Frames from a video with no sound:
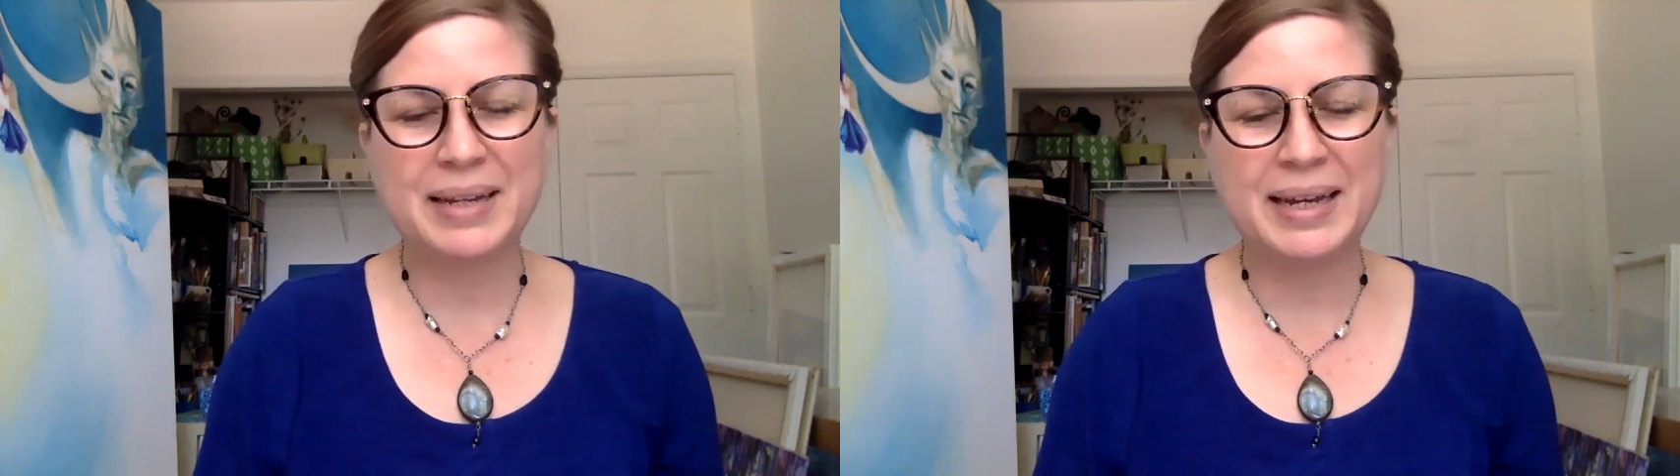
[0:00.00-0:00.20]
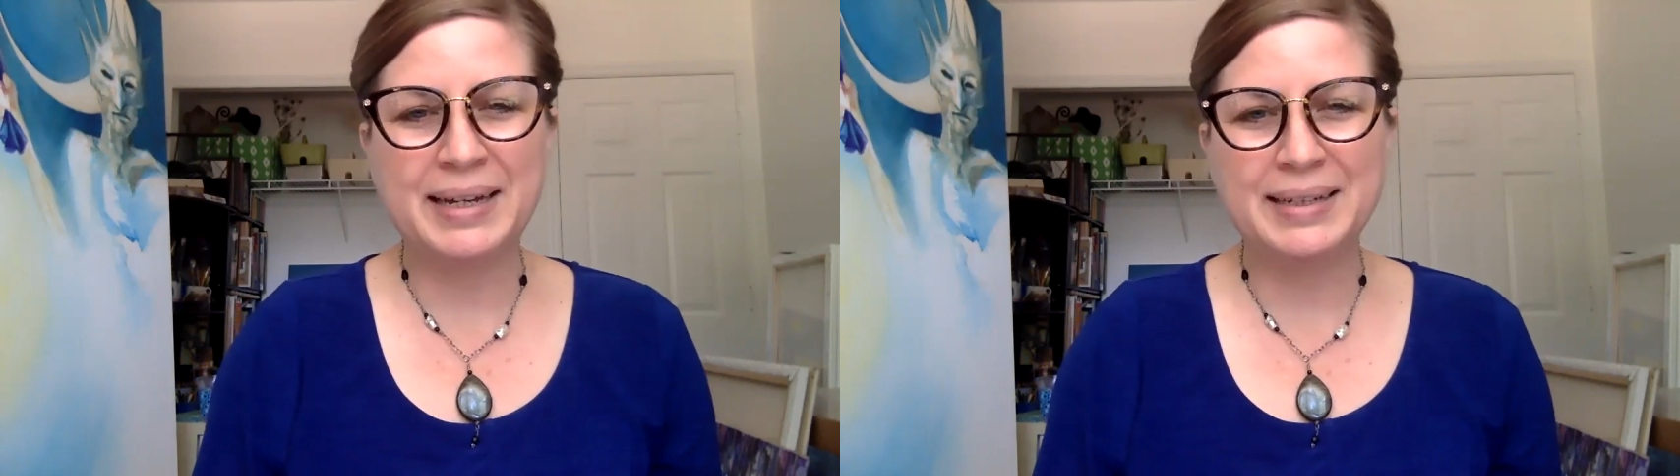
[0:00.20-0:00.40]

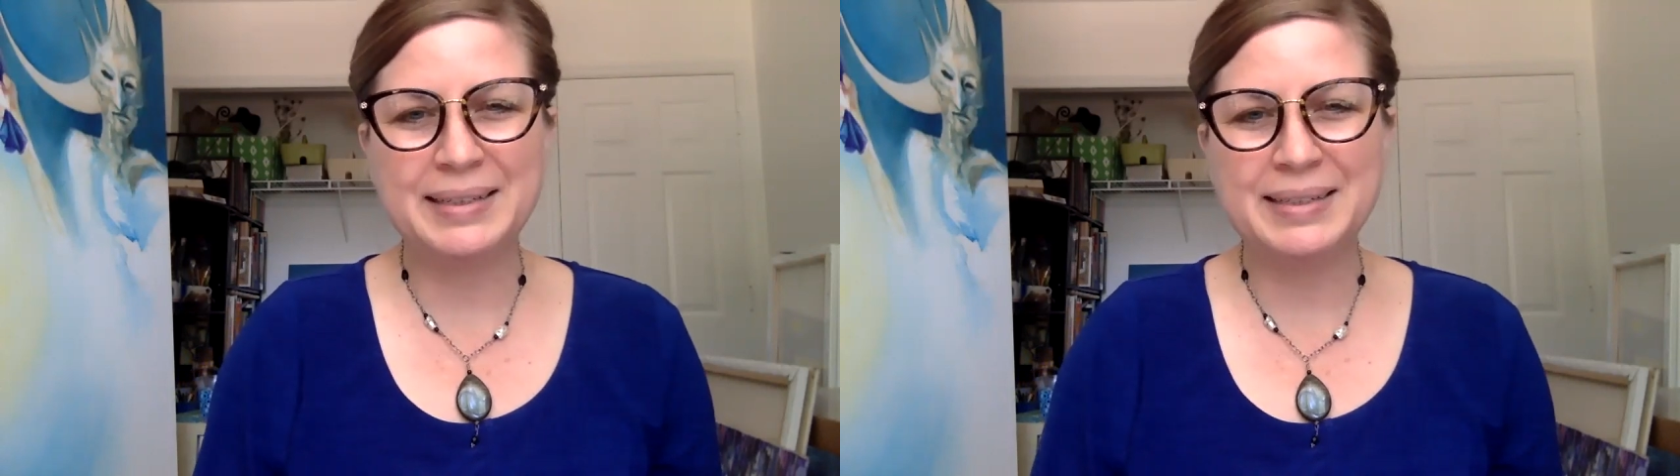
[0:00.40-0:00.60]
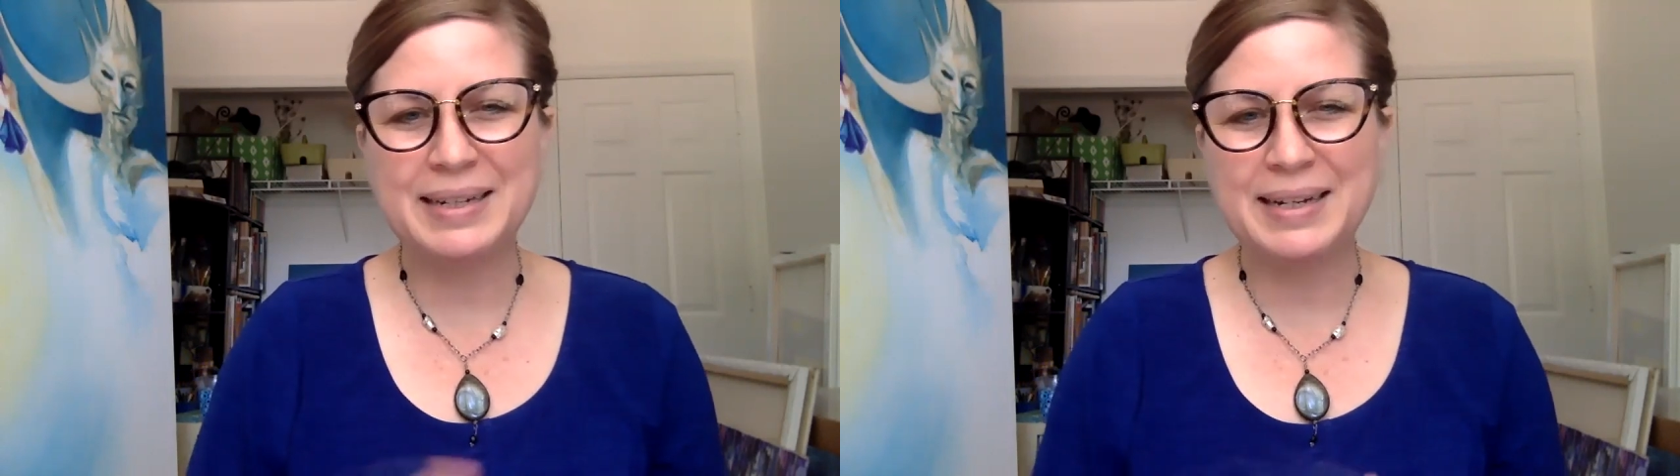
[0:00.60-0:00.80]

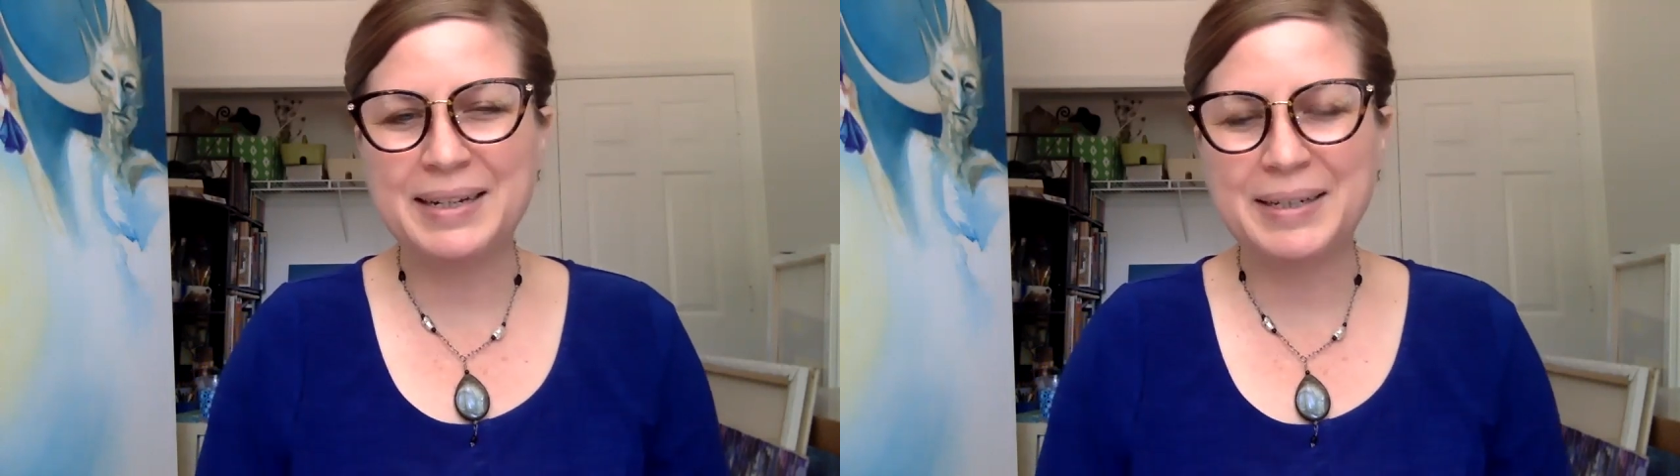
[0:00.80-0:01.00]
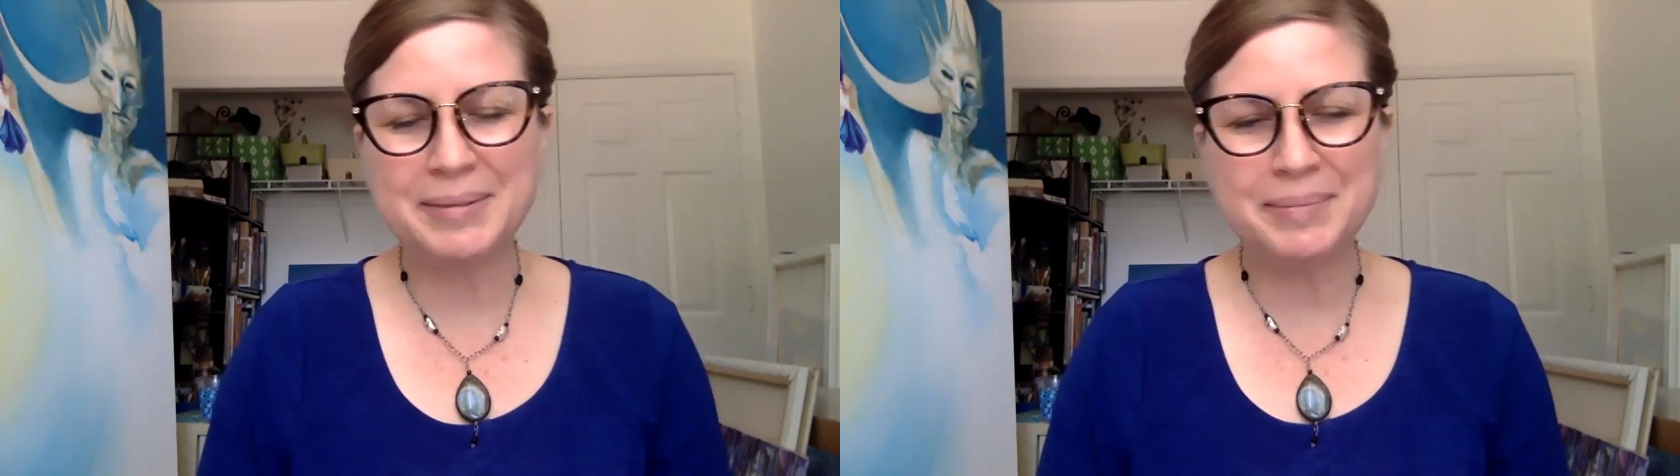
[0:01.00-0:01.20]
And
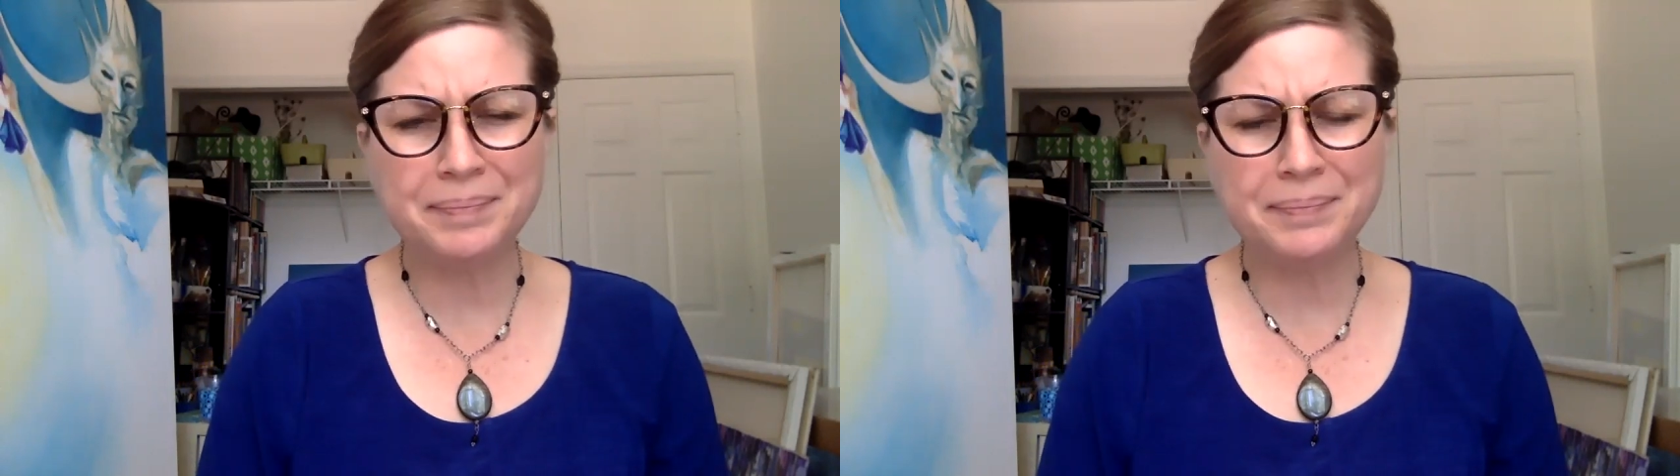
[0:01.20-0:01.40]
the